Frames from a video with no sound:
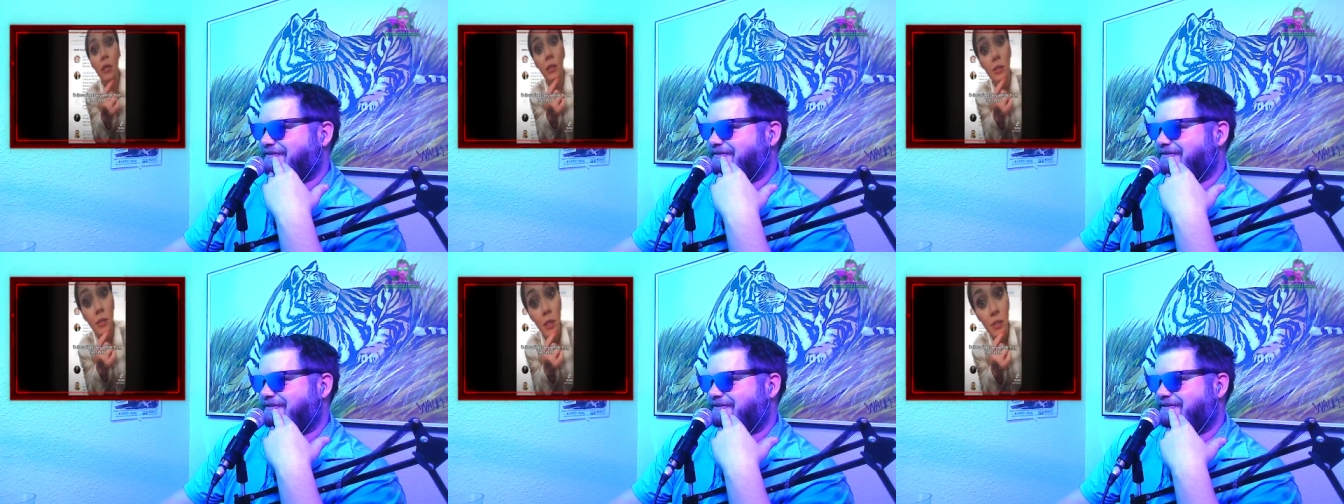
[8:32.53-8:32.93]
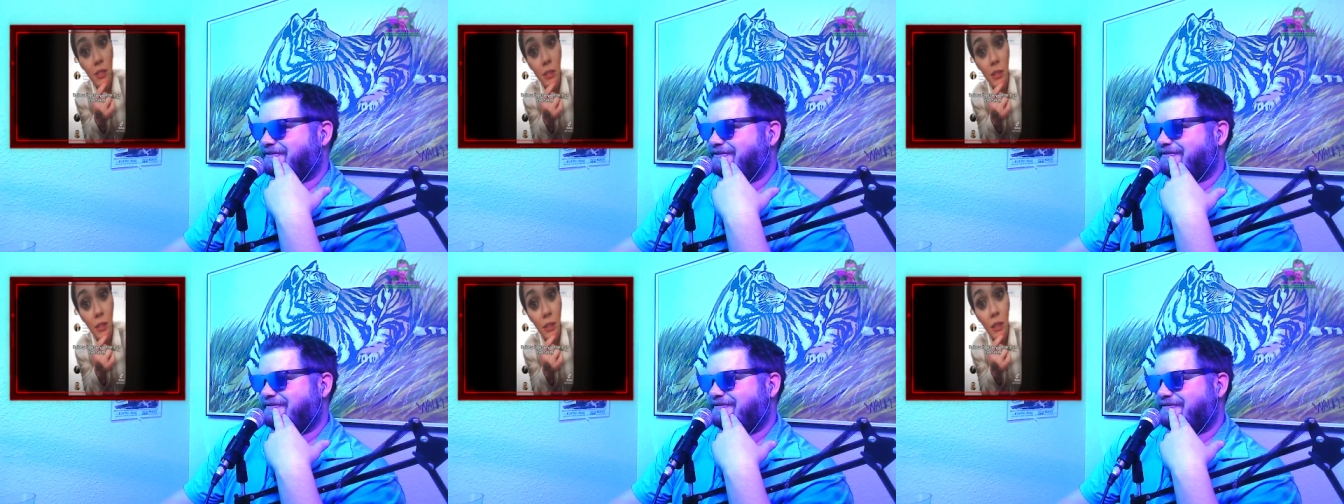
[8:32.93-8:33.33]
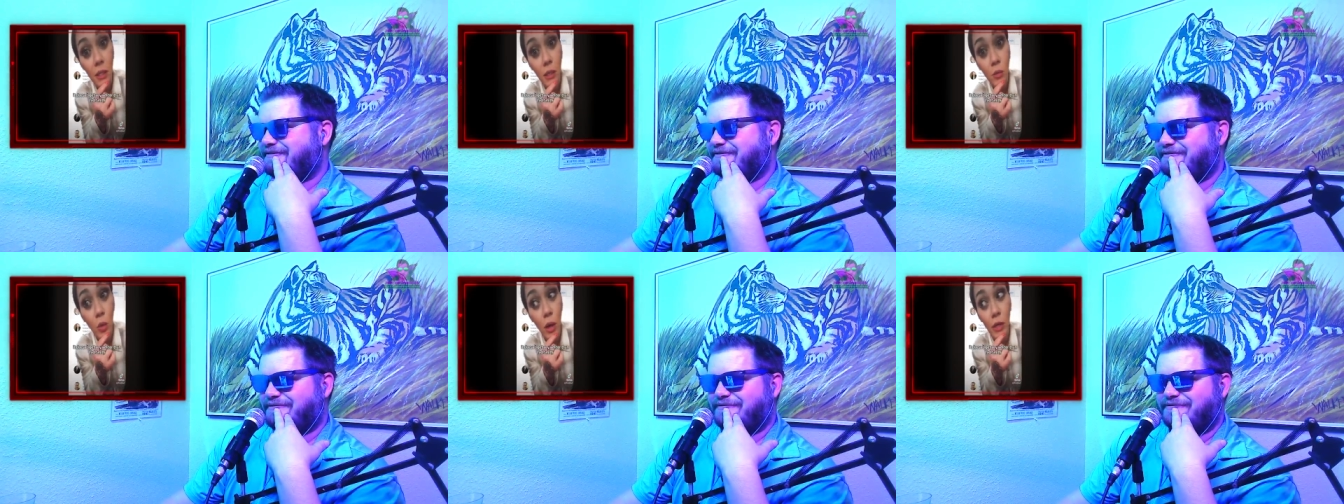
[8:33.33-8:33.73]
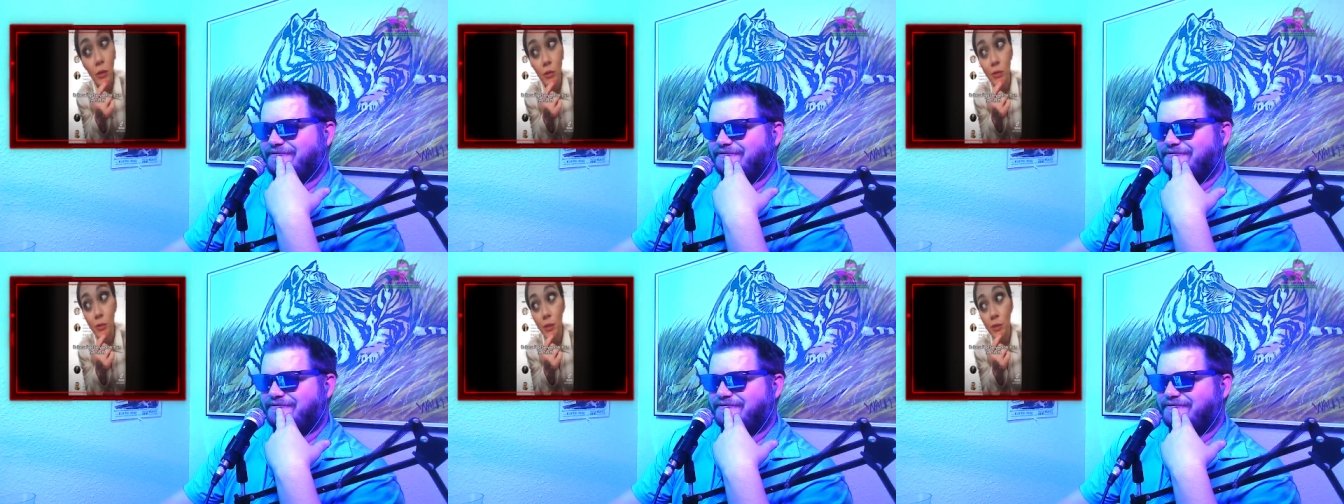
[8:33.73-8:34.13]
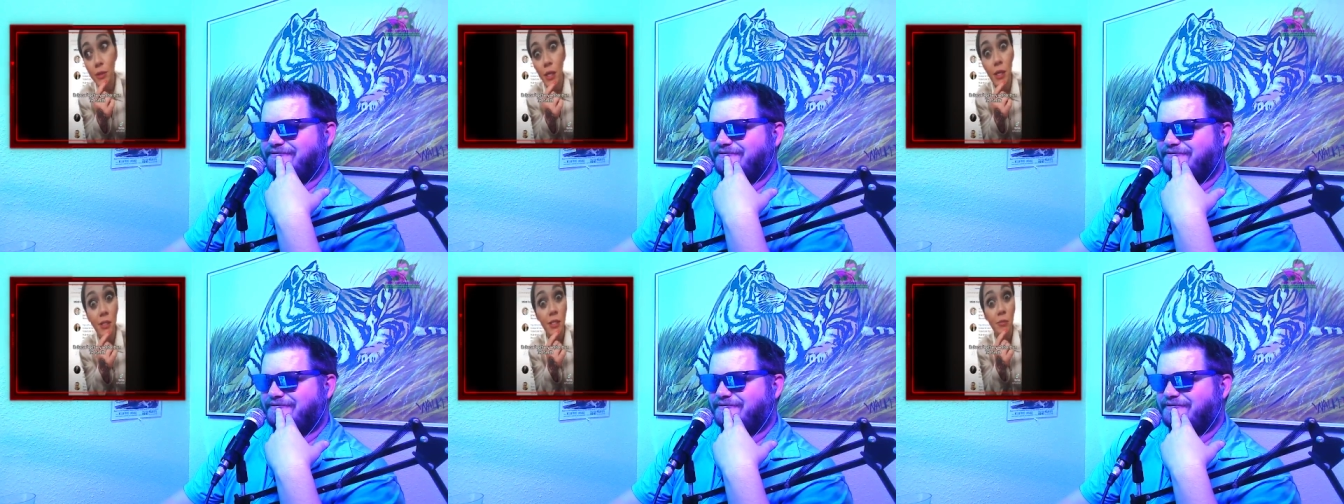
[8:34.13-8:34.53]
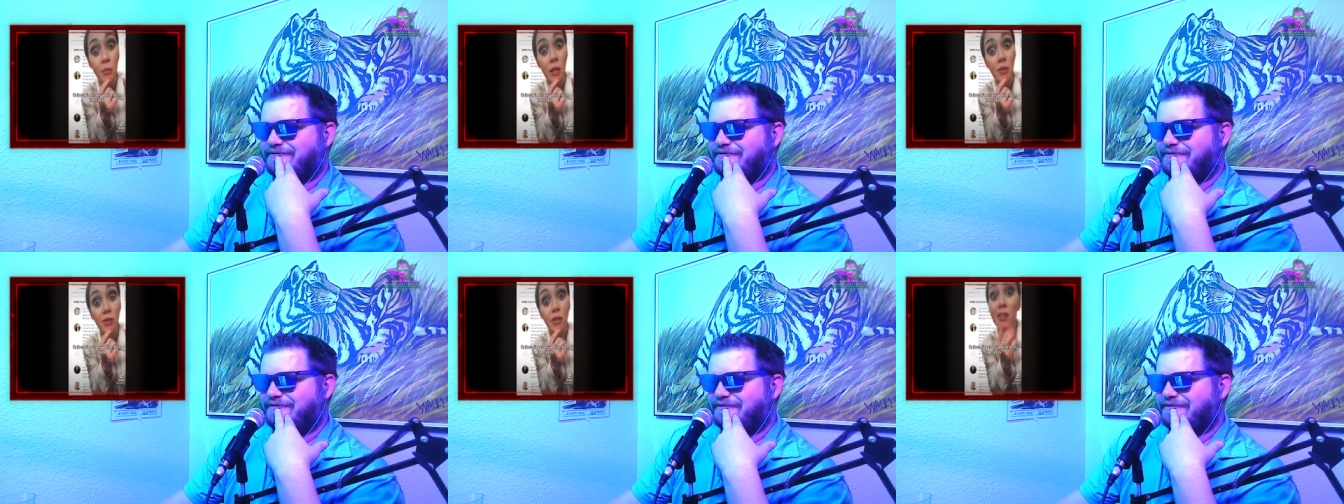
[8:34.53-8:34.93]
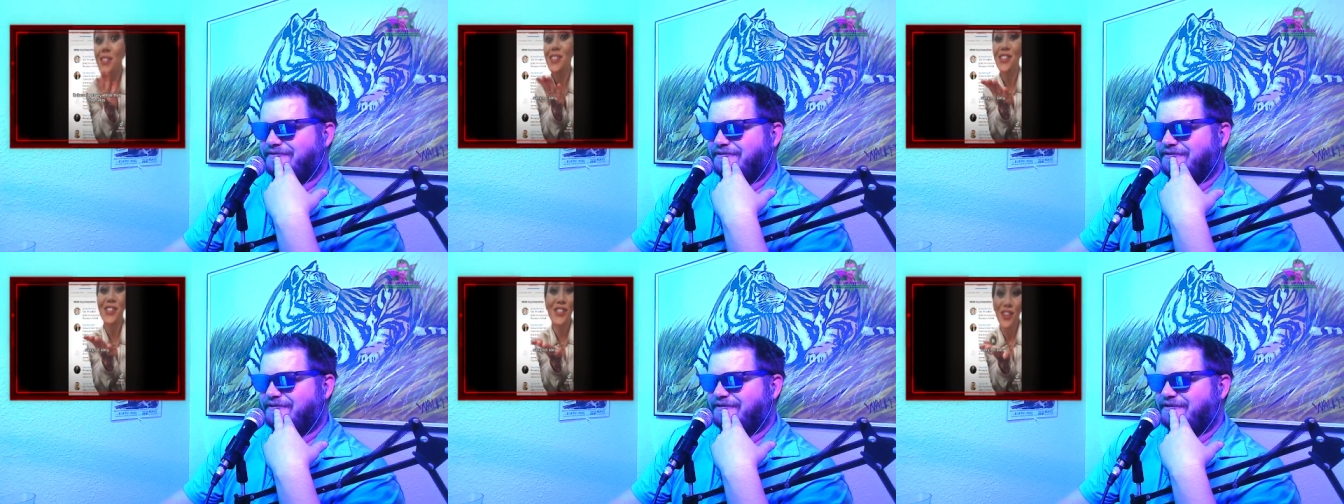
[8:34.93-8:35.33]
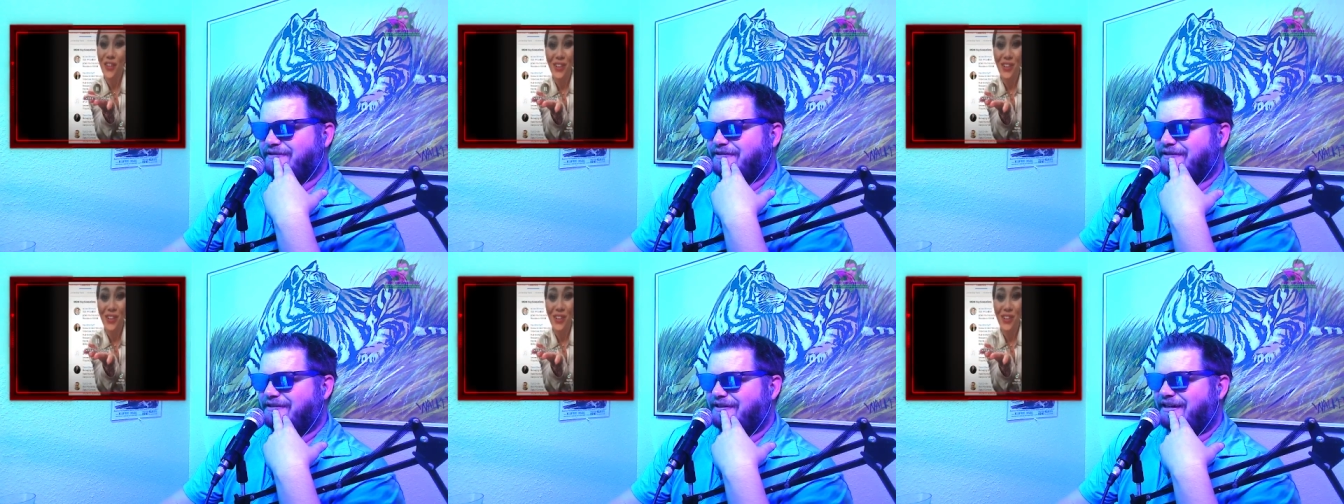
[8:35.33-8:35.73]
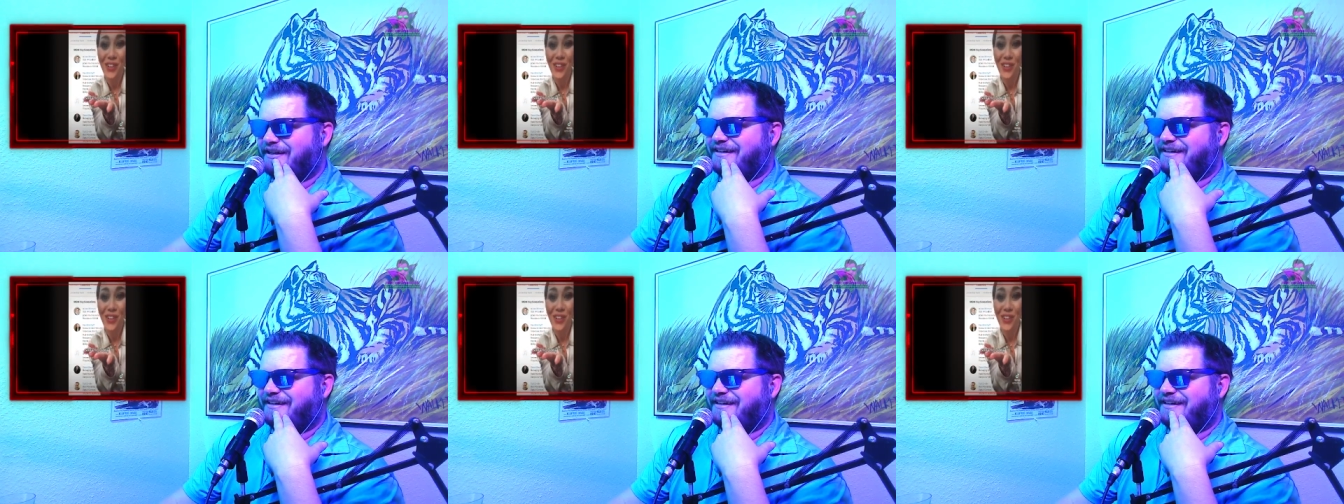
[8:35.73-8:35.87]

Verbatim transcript: It doesn't get any whiter than Ted Smith. Sorry.